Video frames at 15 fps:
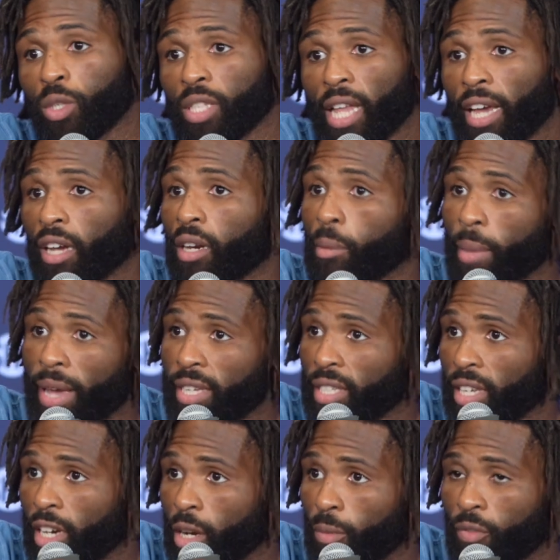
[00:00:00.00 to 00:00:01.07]
was like an
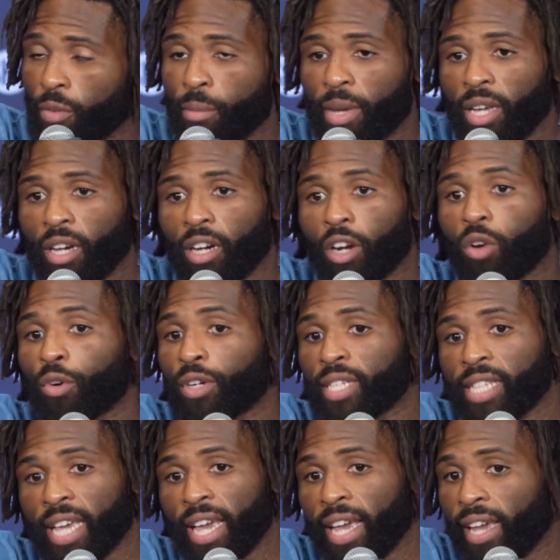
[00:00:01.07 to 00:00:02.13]
amazing help for me, Corey
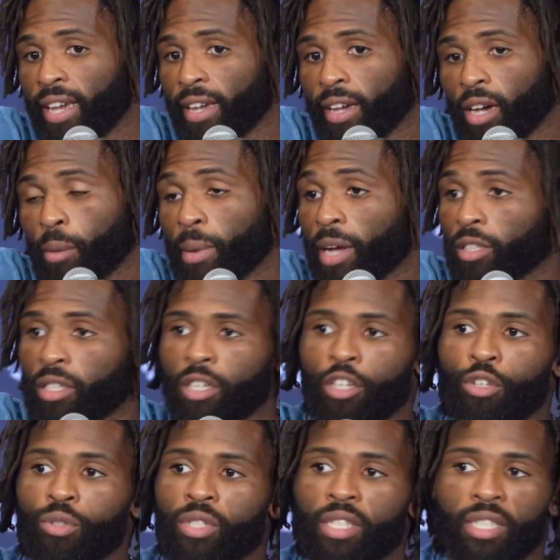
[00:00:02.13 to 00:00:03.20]
Sanhagen come out to
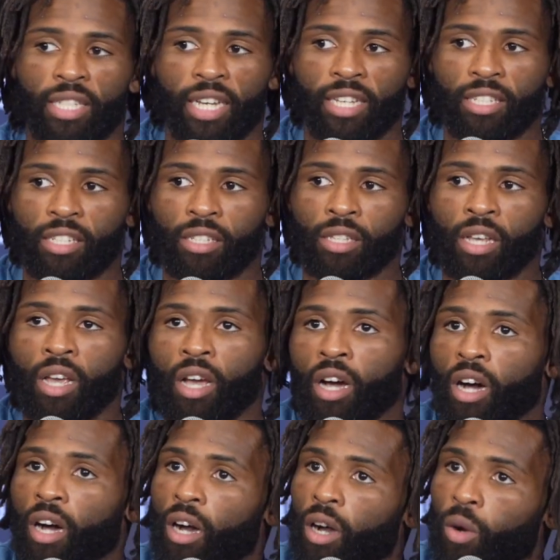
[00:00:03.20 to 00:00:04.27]
Houston, Texas
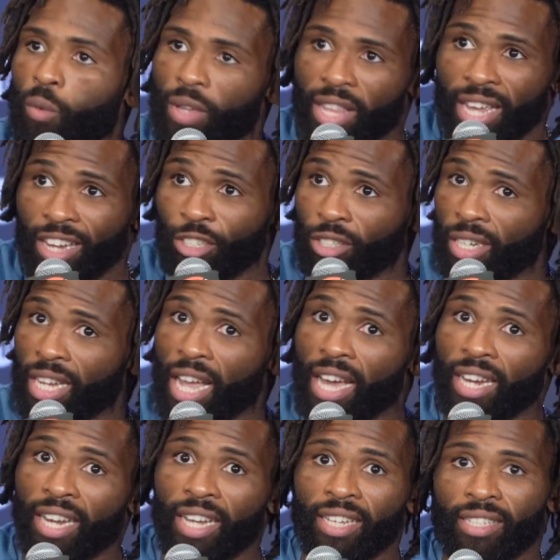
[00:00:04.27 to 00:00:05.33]
with Adrian
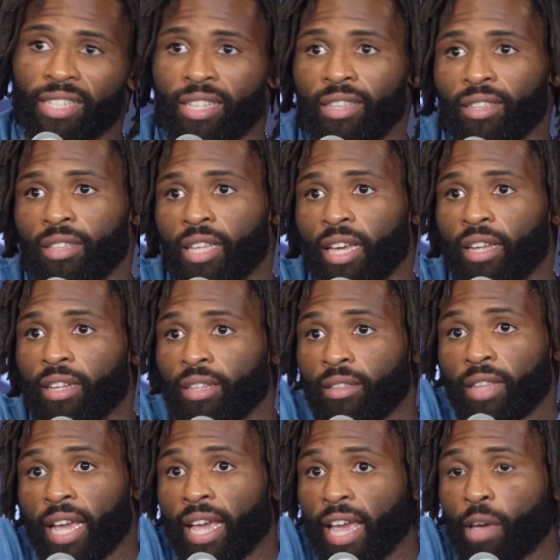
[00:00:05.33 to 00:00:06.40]
Yanez,
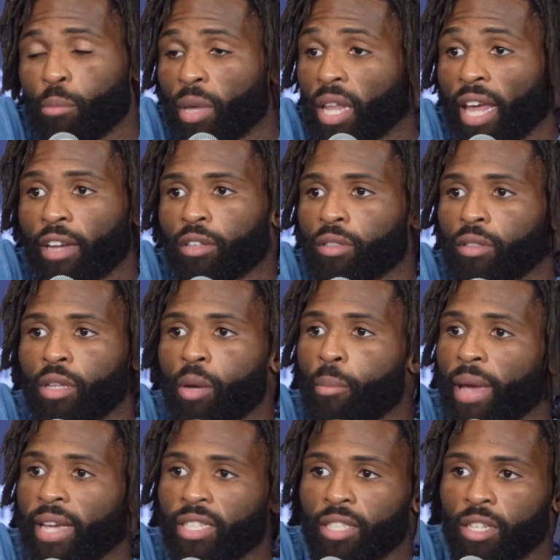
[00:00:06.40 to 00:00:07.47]
and they gave me like
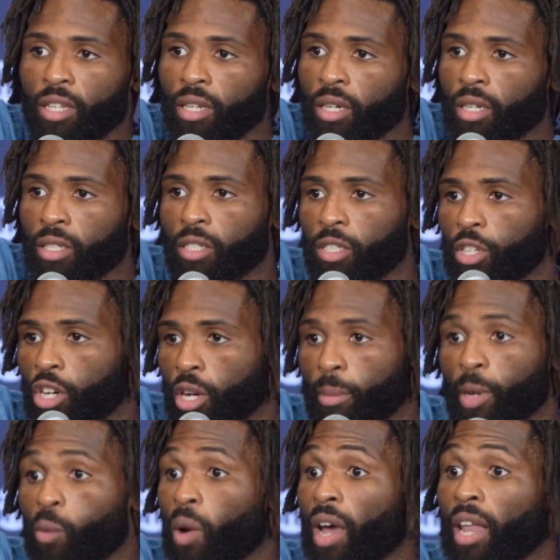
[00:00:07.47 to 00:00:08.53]
amazing looks, you know what I
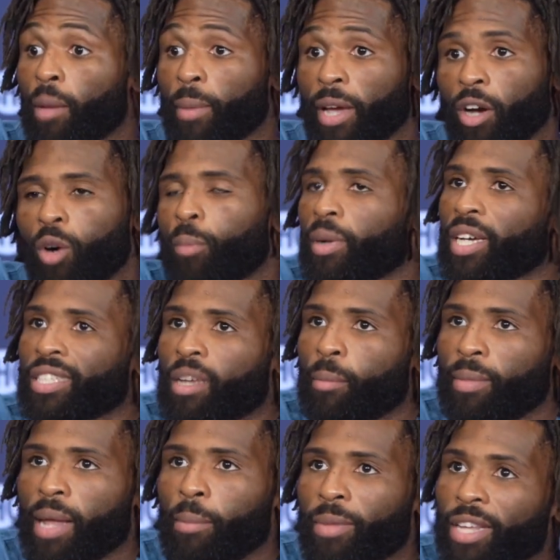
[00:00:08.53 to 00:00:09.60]
mean, while I'm at home because
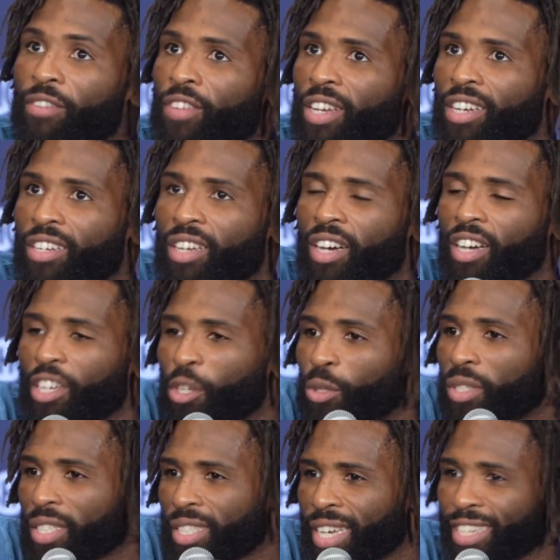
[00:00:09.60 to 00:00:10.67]
I'm living in
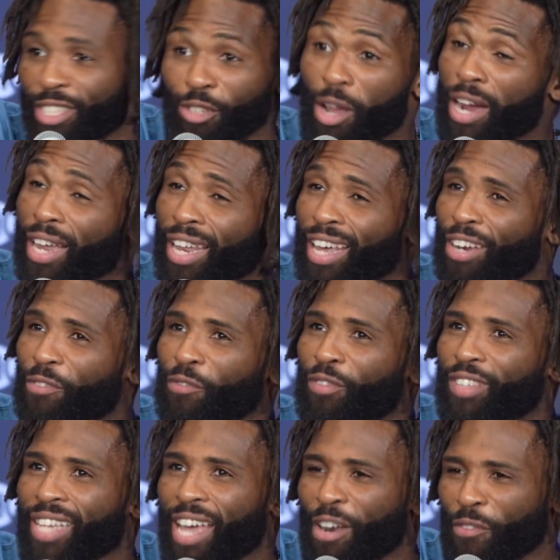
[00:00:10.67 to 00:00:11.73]
Houston, Texas. So I got a lot
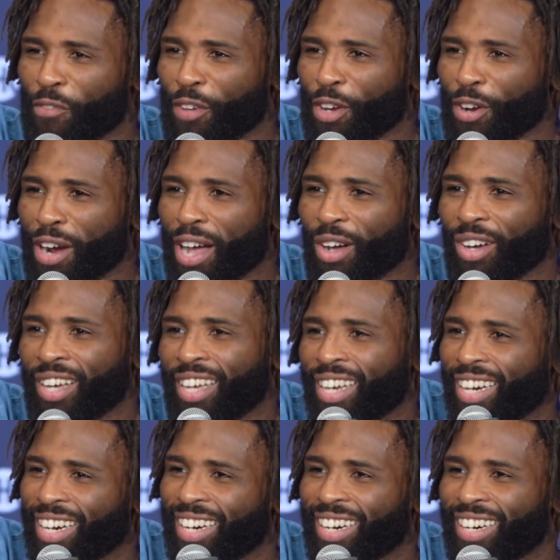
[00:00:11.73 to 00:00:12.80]
to kind of figure out
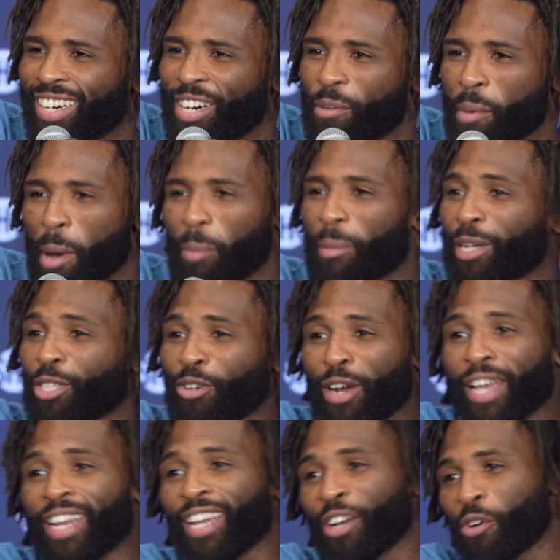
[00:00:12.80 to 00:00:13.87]
about my
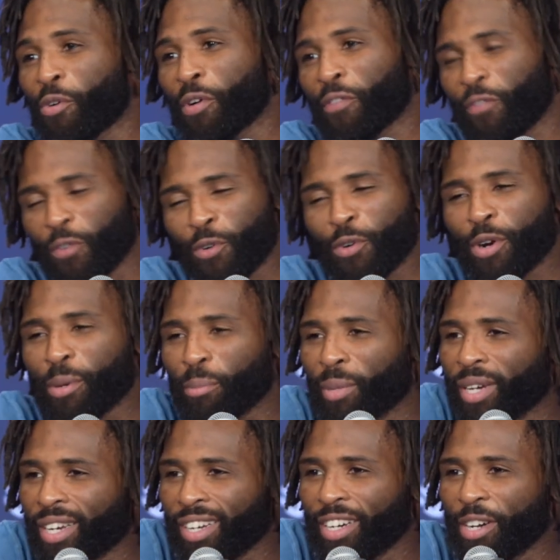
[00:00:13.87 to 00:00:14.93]
training going forward,
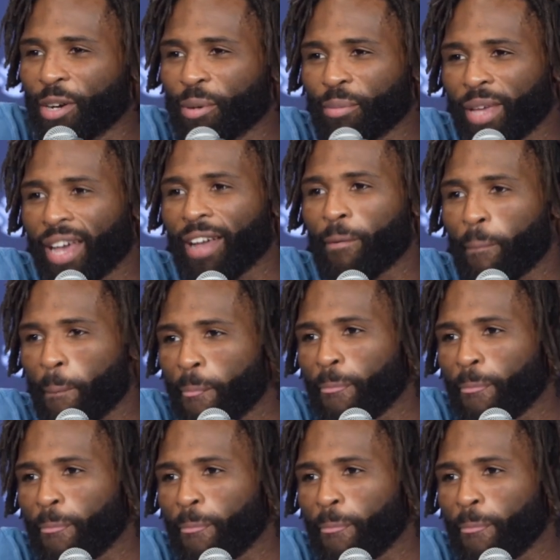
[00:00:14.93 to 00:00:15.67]
but yeah.